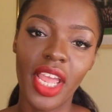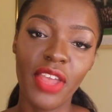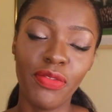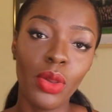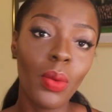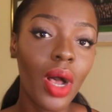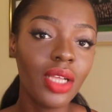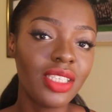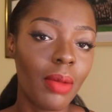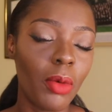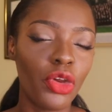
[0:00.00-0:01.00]
If you are
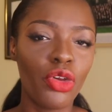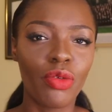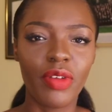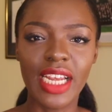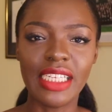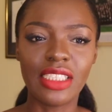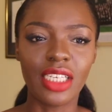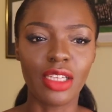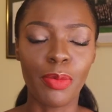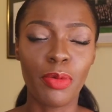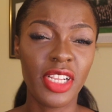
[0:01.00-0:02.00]
someone who really
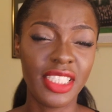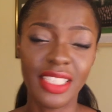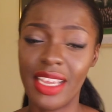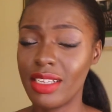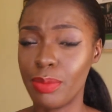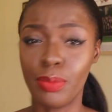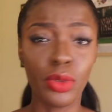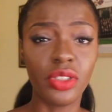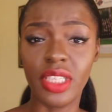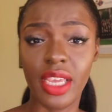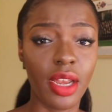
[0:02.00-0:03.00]
does appreciate the
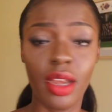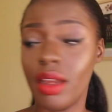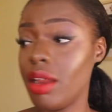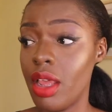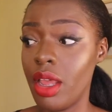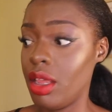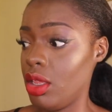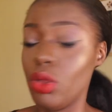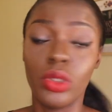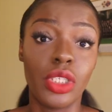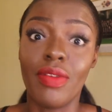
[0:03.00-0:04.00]
beauty in
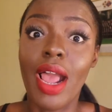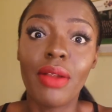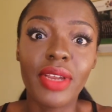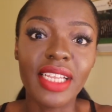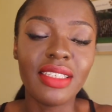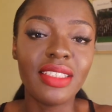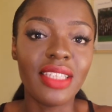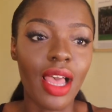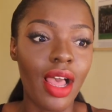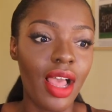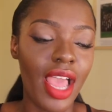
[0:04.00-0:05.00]
your surroundings
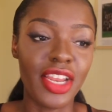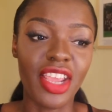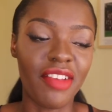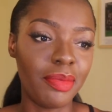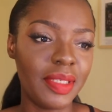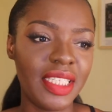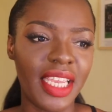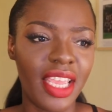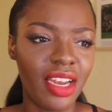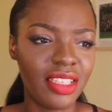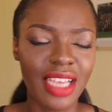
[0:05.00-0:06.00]
uh, and you have a
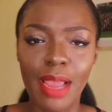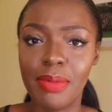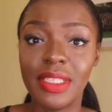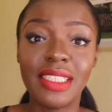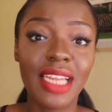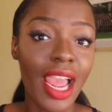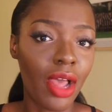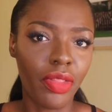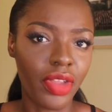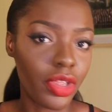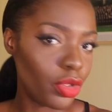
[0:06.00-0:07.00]
particular type of
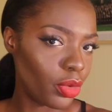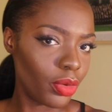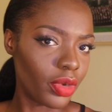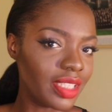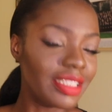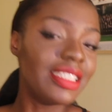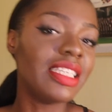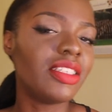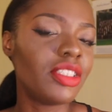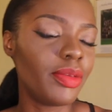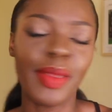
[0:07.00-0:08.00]
style that you
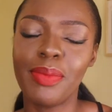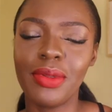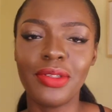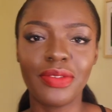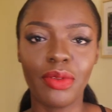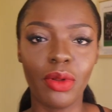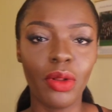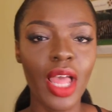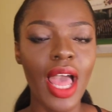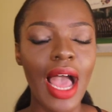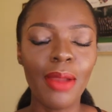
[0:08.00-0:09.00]
consider to be
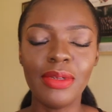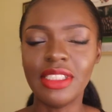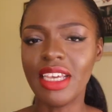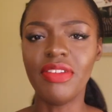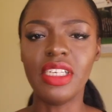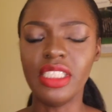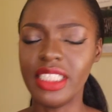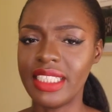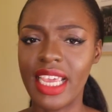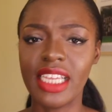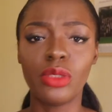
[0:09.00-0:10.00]
beautiful, I would definitely
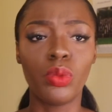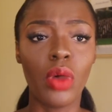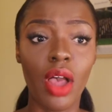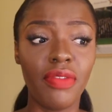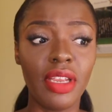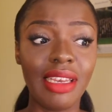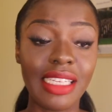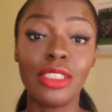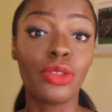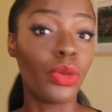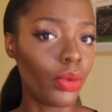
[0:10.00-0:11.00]
say it's worth at
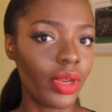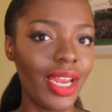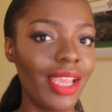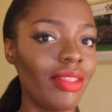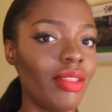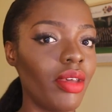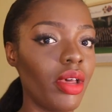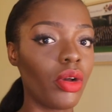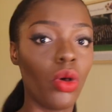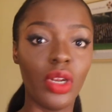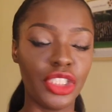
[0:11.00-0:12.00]
least Googling
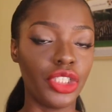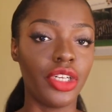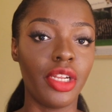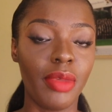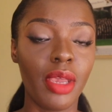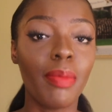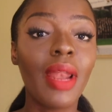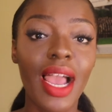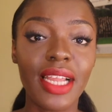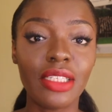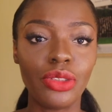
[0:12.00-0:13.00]
the college you're going to be
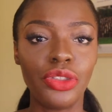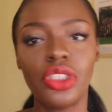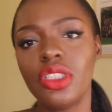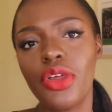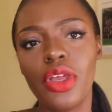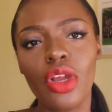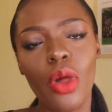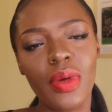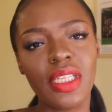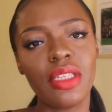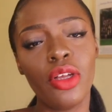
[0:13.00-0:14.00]
applying to, just so you know
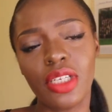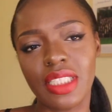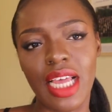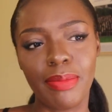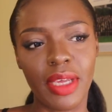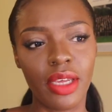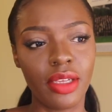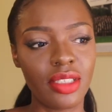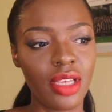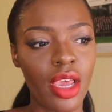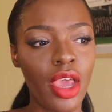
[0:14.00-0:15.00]
what it looks like
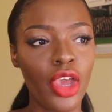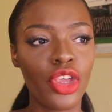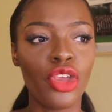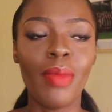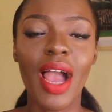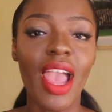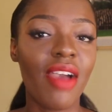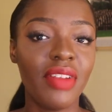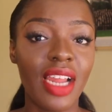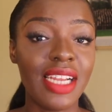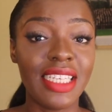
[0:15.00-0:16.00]
because you might
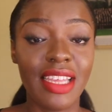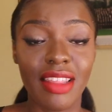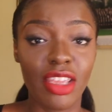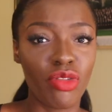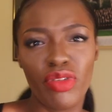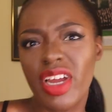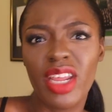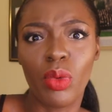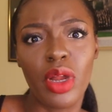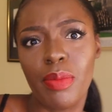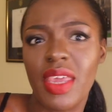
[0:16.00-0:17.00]
have an idea that you really
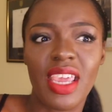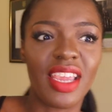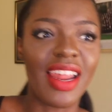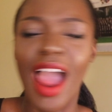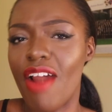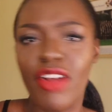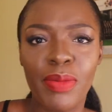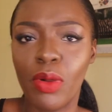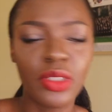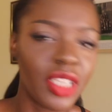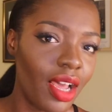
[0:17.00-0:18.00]
want to be in a Harry
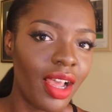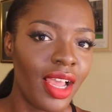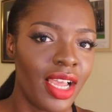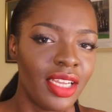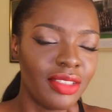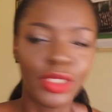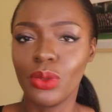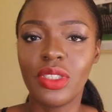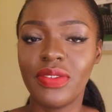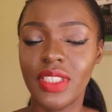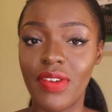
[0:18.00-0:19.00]
Potter
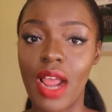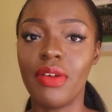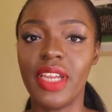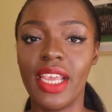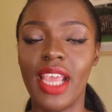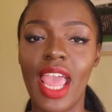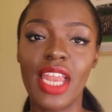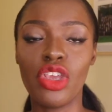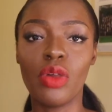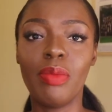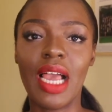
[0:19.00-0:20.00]
sort of surrounding
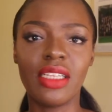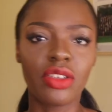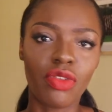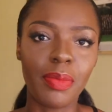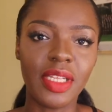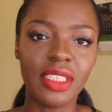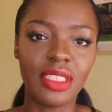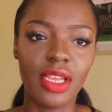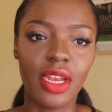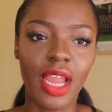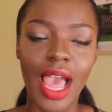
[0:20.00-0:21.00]
and you apply to
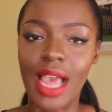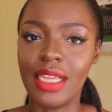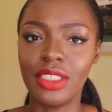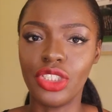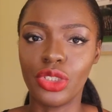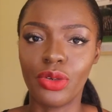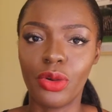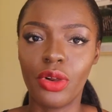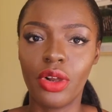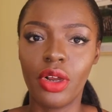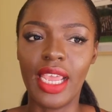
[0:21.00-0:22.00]
Robinson and
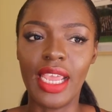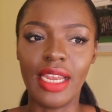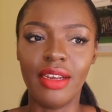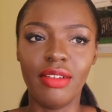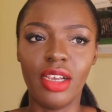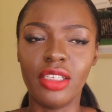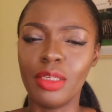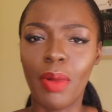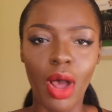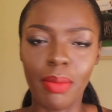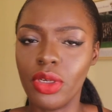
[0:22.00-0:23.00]
you're in a
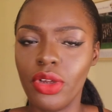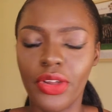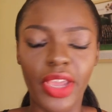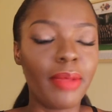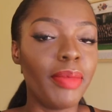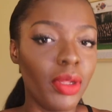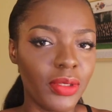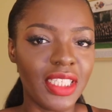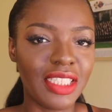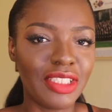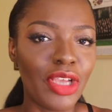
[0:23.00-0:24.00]
department looking
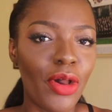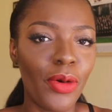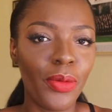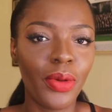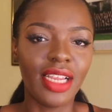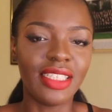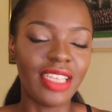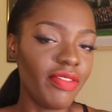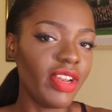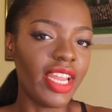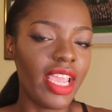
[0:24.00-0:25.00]
building. So
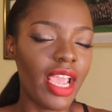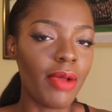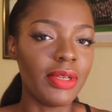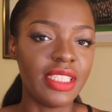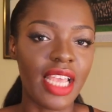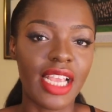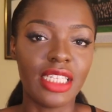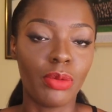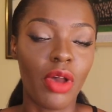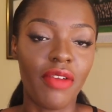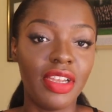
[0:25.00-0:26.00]
definitely I would say
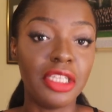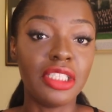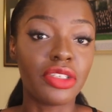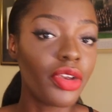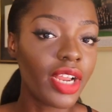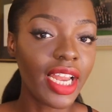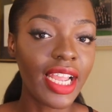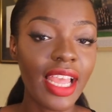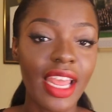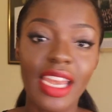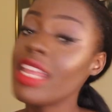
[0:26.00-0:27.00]
it's worth at least Googling
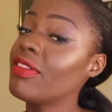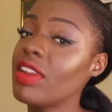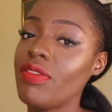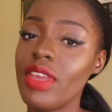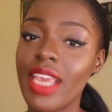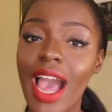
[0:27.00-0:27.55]
it and even if you